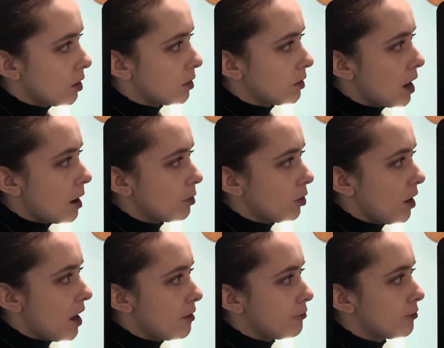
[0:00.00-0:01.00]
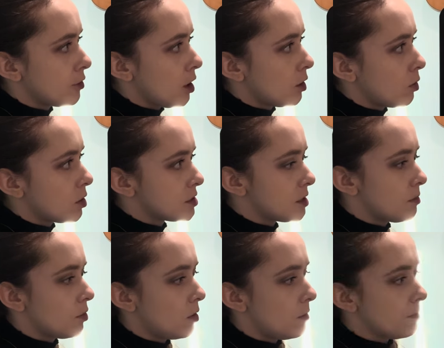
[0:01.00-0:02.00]
capital F for a chord
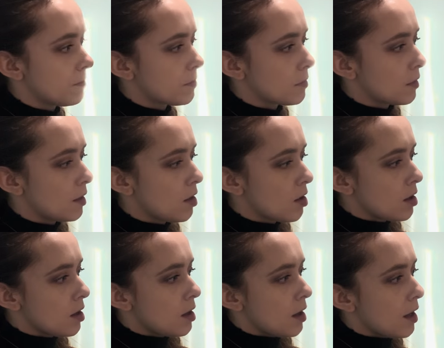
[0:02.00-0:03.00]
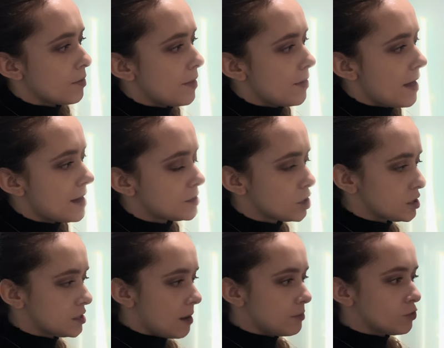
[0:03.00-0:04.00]
symbol, and then that just
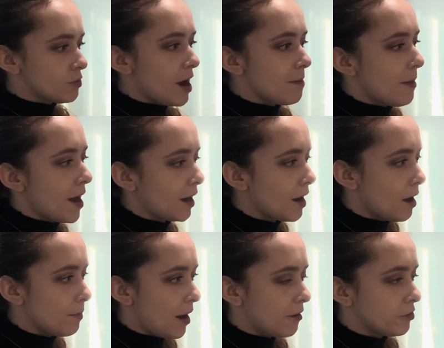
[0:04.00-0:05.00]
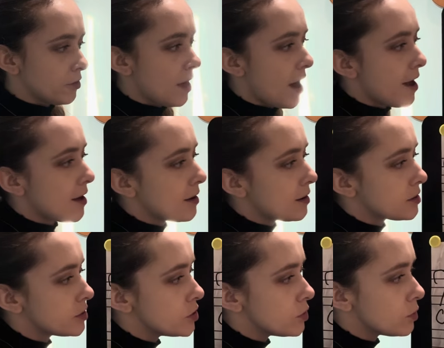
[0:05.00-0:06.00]
steps right back up after that
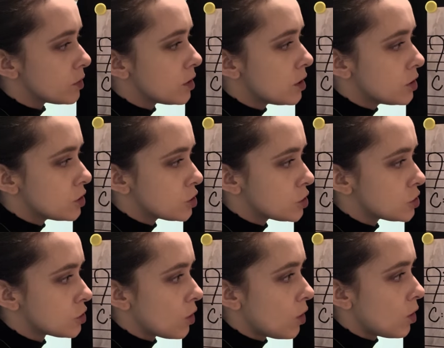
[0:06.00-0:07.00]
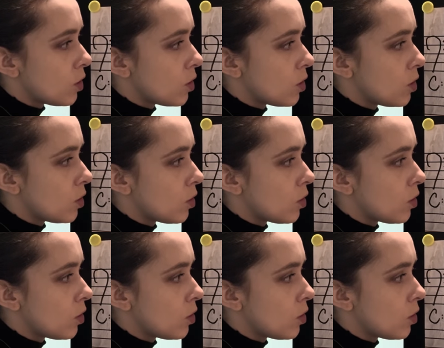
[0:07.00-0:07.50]
to sol,